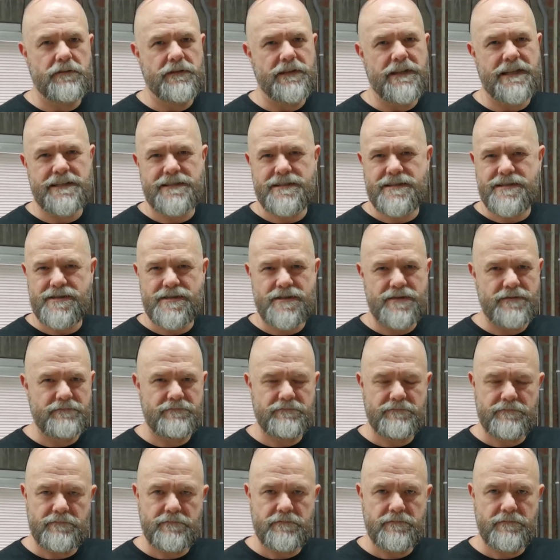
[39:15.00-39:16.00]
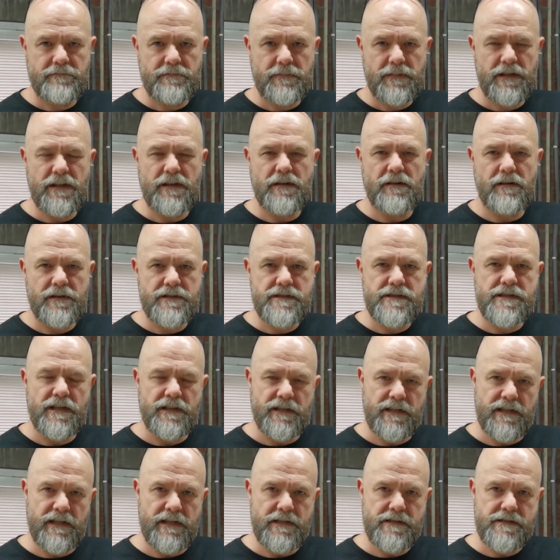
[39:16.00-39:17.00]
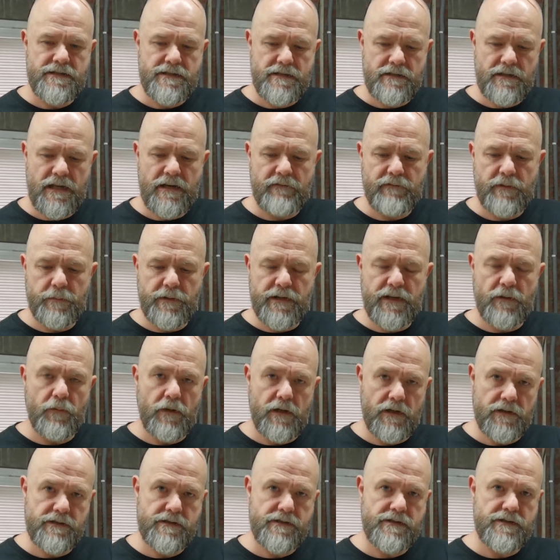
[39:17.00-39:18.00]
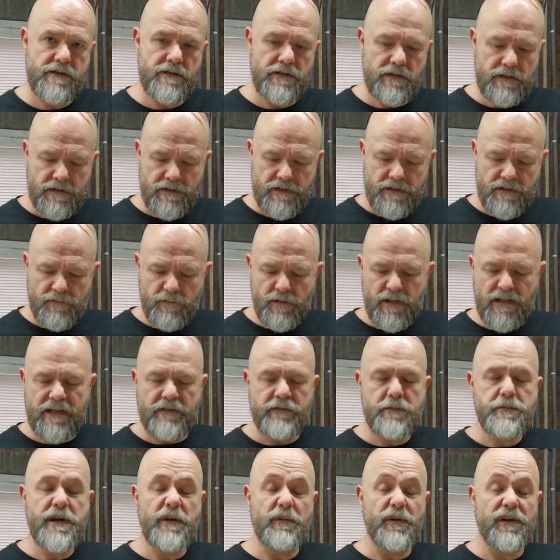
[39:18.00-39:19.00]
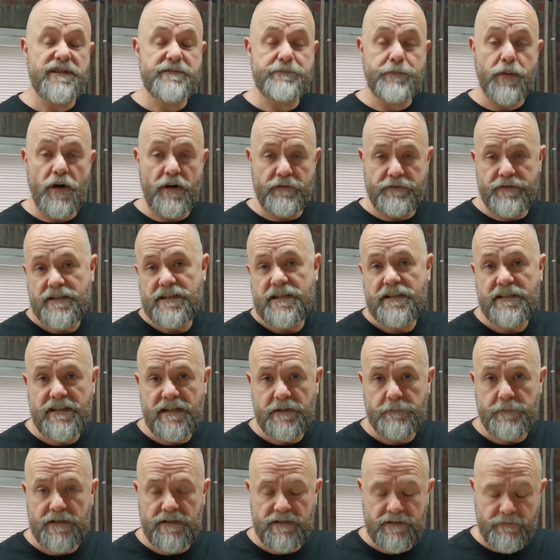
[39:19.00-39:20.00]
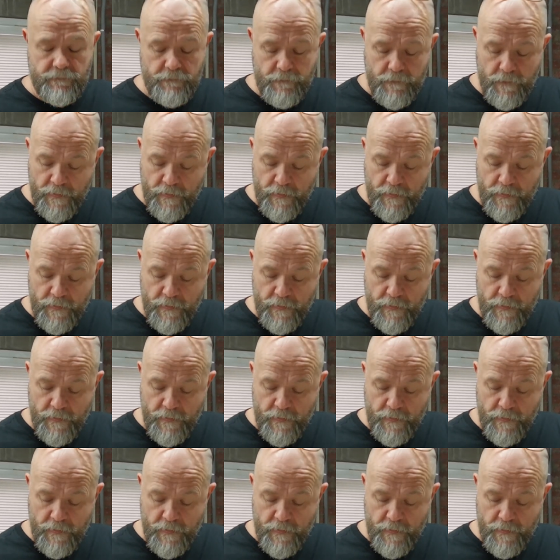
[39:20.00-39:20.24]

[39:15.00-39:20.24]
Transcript: that's, it's not nice. Everybody wants perfect alignment.